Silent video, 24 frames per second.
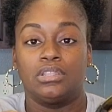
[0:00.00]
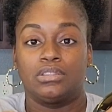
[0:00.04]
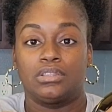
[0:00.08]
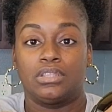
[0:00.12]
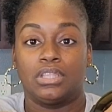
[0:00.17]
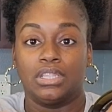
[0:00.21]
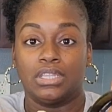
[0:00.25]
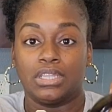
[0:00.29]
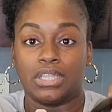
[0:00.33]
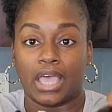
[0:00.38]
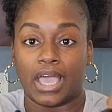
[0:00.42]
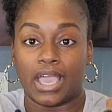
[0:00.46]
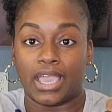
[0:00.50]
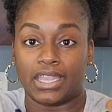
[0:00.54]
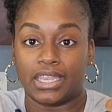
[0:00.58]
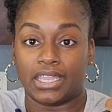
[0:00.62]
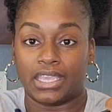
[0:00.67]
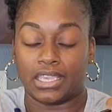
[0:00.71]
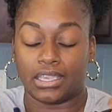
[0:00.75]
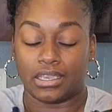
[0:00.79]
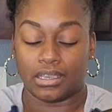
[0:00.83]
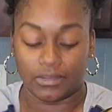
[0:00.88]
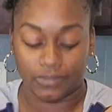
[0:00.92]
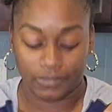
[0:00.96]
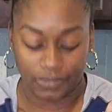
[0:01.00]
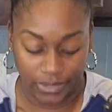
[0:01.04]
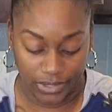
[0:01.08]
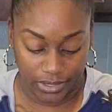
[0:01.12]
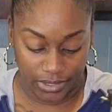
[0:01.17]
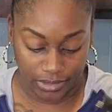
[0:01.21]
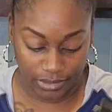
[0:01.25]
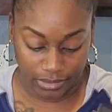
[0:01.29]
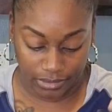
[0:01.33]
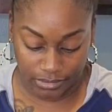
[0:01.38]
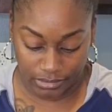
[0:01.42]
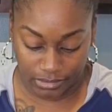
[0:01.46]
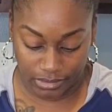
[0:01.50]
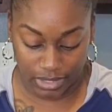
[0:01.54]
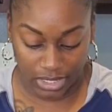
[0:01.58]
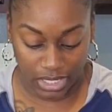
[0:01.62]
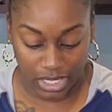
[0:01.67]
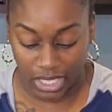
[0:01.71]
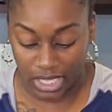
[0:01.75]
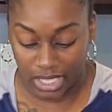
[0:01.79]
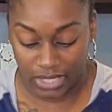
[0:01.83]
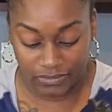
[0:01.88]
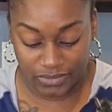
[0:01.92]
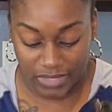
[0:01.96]
the lining of here,
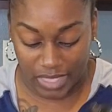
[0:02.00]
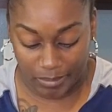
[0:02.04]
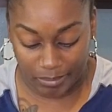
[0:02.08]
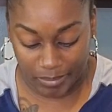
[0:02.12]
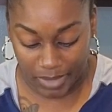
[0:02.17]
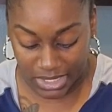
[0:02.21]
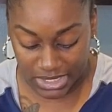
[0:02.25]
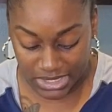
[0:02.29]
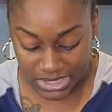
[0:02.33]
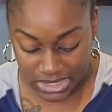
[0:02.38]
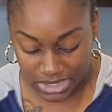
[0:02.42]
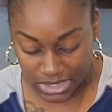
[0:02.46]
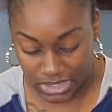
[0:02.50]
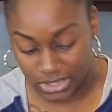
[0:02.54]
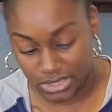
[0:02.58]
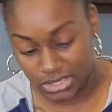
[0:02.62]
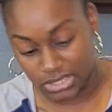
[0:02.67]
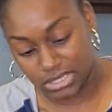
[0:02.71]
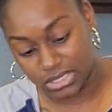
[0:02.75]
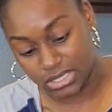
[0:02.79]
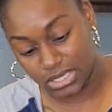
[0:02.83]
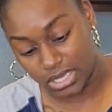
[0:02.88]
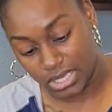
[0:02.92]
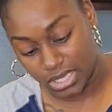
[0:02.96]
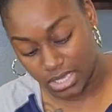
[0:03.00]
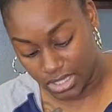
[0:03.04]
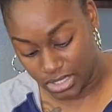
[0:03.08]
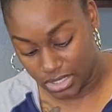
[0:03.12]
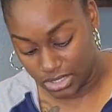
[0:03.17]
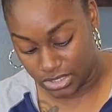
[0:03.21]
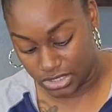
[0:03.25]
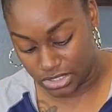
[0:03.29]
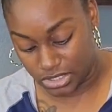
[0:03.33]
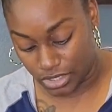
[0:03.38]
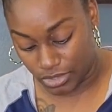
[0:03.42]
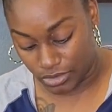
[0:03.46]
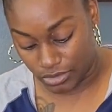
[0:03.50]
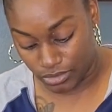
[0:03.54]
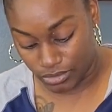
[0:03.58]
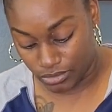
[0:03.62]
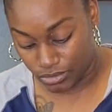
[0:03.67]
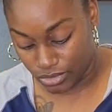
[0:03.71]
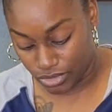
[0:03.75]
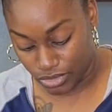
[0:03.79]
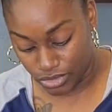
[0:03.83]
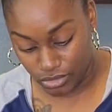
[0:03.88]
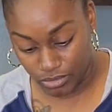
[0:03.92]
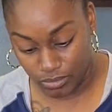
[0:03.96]
if that makes sense. So
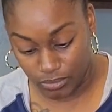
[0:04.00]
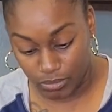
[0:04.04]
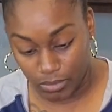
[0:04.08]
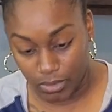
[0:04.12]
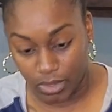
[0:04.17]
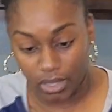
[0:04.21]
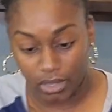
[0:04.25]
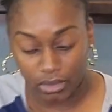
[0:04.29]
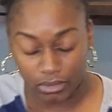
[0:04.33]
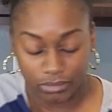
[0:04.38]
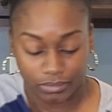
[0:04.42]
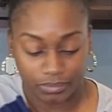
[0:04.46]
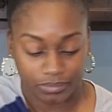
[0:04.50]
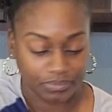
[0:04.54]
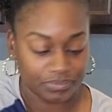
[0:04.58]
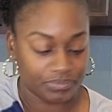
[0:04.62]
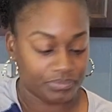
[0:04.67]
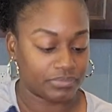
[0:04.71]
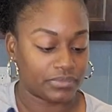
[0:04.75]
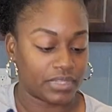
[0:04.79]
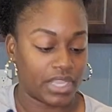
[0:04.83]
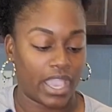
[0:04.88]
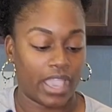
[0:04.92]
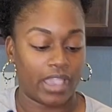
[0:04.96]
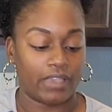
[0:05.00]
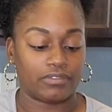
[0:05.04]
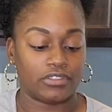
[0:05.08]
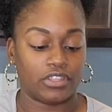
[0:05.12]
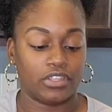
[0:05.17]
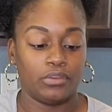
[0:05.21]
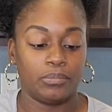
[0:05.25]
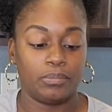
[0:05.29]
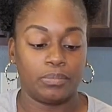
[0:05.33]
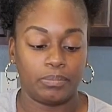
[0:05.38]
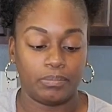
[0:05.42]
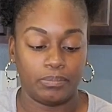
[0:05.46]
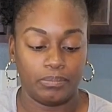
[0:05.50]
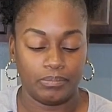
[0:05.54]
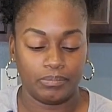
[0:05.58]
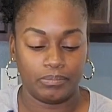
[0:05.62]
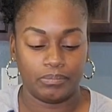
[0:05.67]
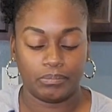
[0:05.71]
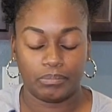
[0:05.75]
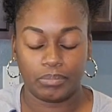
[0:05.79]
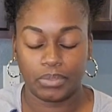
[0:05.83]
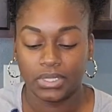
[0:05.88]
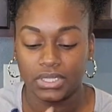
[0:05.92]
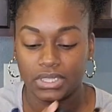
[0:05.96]
after you
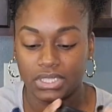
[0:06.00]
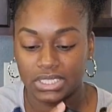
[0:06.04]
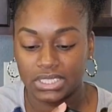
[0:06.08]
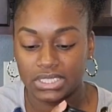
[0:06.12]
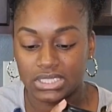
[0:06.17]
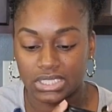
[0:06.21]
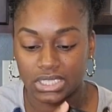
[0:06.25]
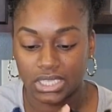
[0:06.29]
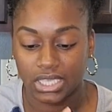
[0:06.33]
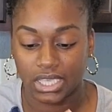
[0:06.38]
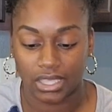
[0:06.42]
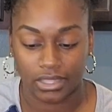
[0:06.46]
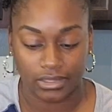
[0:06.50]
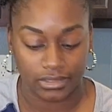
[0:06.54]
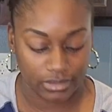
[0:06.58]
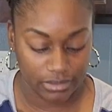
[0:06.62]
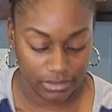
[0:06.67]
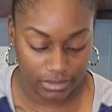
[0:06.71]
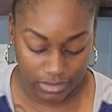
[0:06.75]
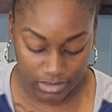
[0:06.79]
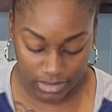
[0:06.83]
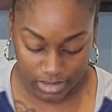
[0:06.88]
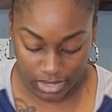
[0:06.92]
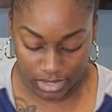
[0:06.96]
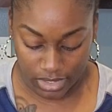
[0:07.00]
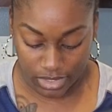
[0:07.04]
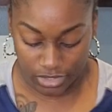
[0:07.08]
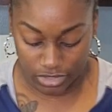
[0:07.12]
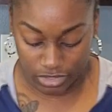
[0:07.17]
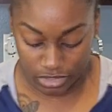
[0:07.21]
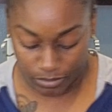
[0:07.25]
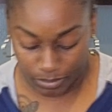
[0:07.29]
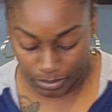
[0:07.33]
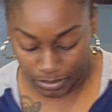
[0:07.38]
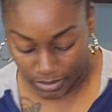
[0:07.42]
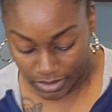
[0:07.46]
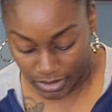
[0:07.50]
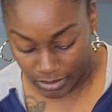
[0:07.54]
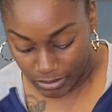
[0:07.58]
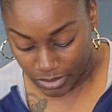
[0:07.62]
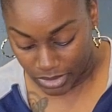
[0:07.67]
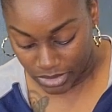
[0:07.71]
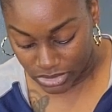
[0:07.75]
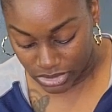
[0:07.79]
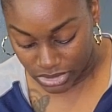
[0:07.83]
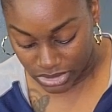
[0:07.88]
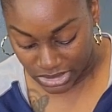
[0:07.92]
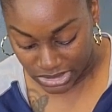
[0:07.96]
put this together, you pretty
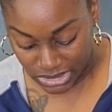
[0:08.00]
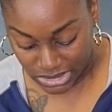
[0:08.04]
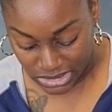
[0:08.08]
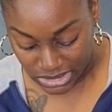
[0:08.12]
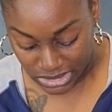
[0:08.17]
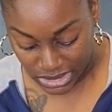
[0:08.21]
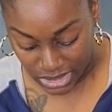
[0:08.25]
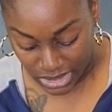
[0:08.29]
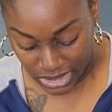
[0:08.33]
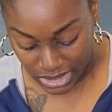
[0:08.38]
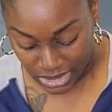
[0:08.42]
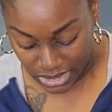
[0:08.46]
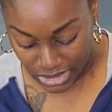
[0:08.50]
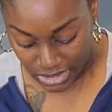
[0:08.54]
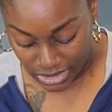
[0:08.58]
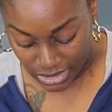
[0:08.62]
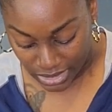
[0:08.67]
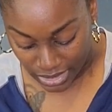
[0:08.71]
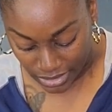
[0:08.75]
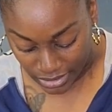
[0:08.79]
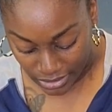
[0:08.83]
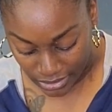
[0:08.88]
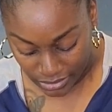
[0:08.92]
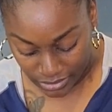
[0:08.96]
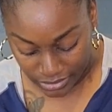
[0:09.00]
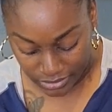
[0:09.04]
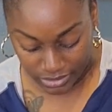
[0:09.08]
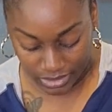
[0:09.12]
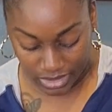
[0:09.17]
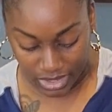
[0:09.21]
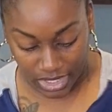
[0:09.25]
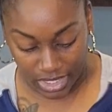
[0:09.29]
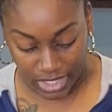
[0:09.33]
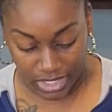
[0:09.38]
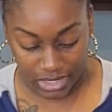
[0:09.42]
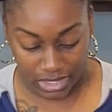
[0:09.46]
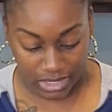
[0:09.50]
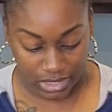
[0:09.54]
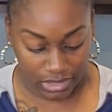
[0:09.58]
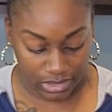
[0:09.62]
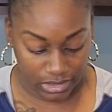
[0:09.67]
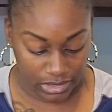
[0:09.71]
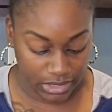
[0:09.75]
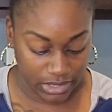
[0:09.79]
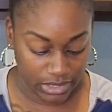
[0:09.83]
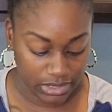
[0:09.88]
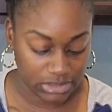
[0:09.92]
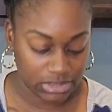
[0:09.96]
much just sit it in there and it
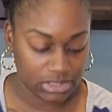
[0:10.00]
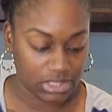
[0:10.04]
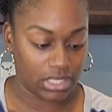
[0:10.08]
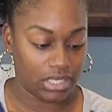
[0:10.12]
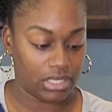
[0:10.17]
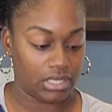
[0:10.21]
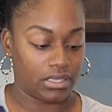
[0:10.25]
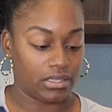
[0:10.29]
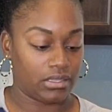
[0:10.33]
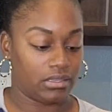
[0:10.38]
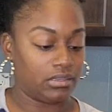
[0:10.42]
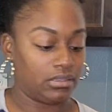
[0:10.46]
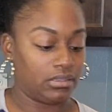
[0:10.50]
clicks in.